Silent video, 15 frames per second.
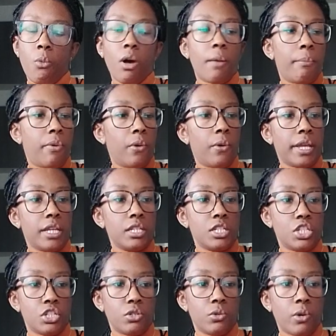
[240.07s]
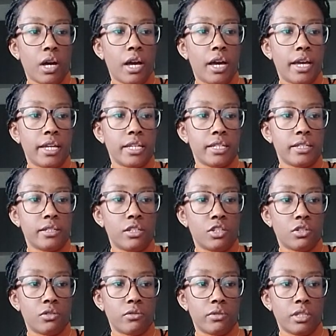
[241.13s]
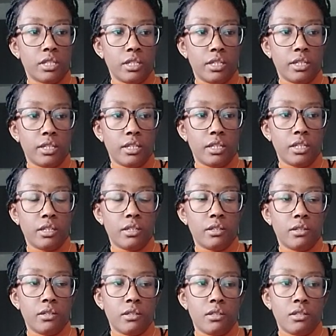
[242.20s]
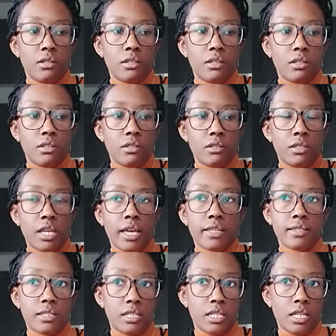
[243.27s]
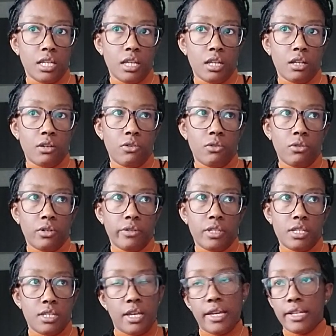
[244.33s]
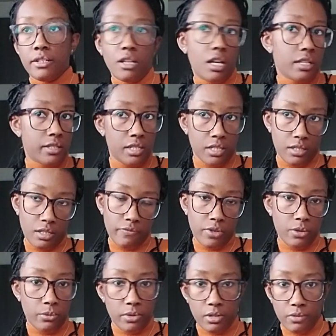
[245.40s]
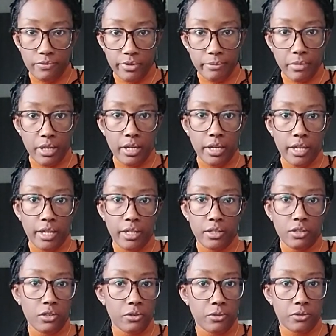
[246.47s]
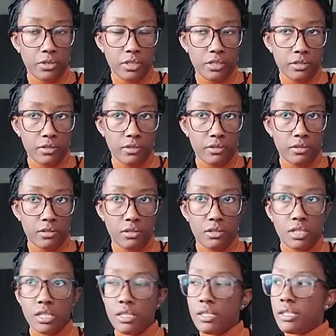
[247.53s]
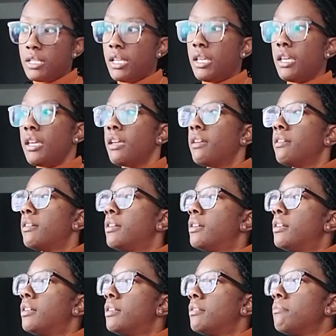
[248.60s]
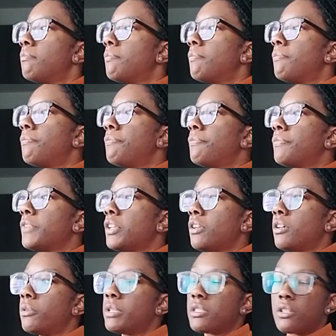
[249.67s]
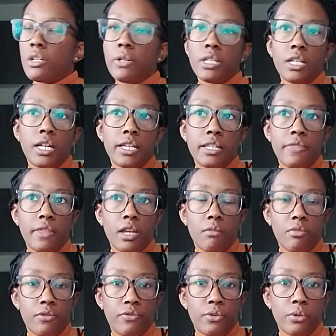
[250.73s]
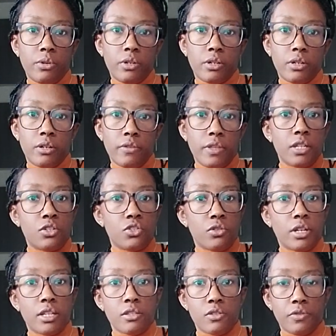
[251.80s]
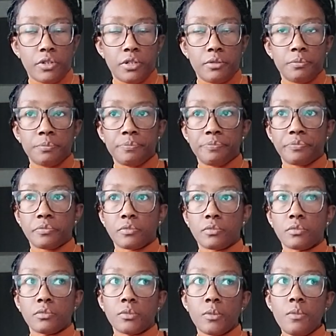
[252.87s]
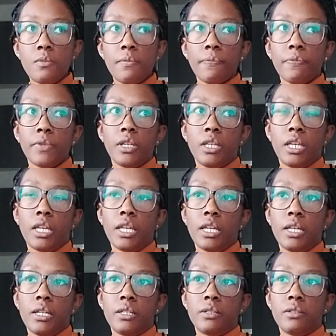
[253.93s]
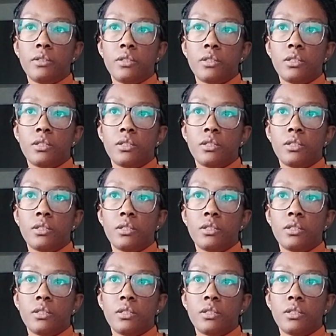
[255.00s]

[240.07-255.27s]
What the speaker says: what point do I do the testing or the diagnostics, if you will, for my uterus to see, what's going on in there before they transfer? And